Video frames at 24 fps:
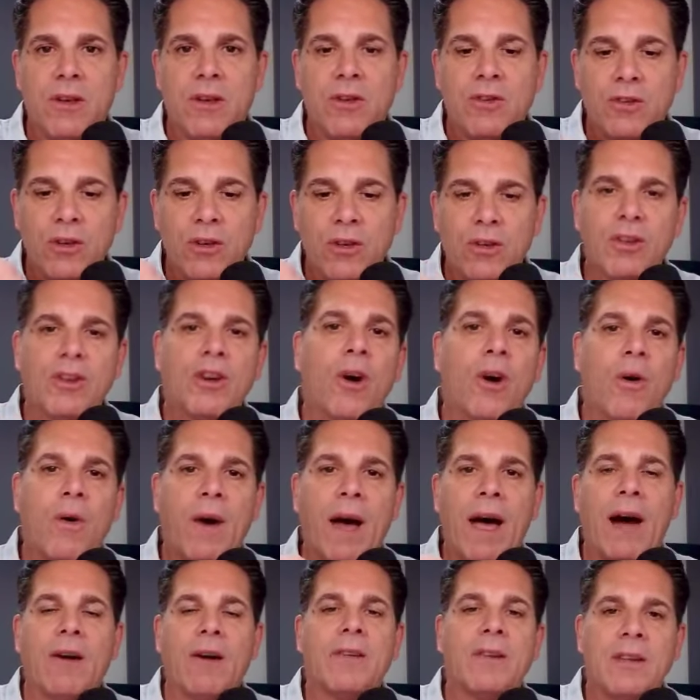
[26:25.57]
so you can go
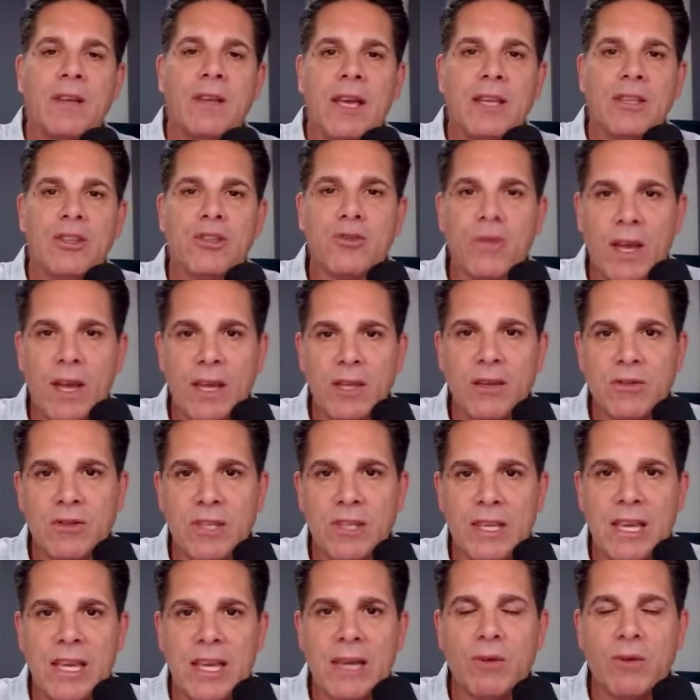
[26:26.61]
out and train your
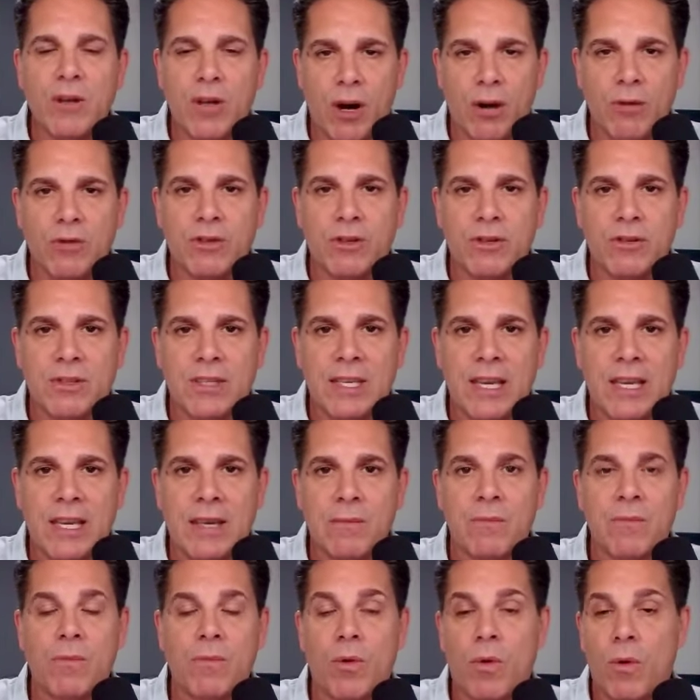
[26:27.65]
team, coach your
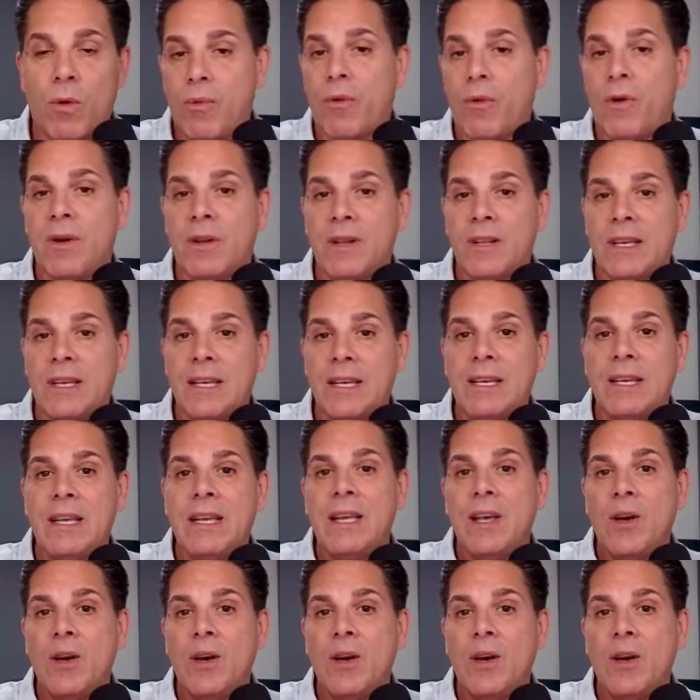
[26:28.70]
team, more importantly,